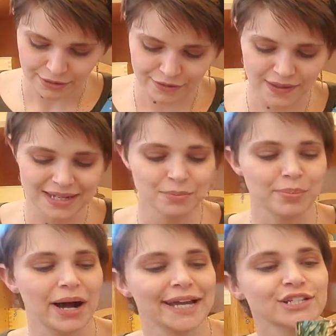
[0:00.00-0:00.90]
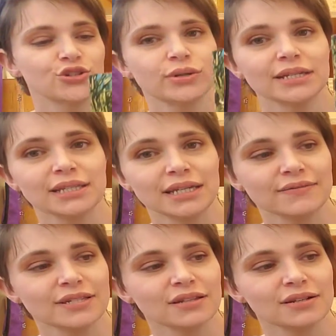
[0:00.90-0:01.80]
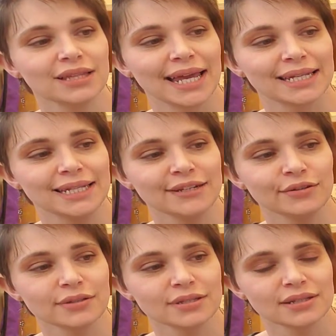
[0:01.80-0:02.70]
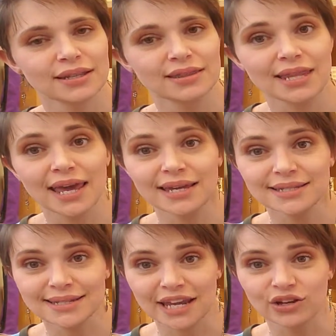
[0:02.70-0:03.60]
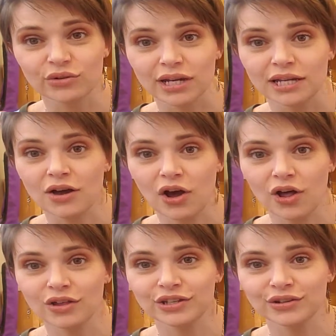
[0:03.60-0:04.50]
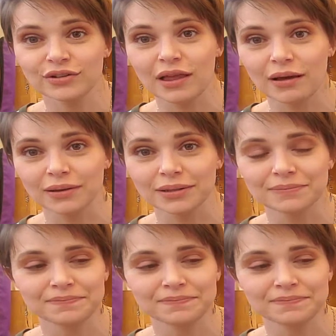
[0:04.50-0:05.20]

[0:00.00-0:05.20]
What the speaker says: Thin pine tree leaves look like needles. They stay green all year long.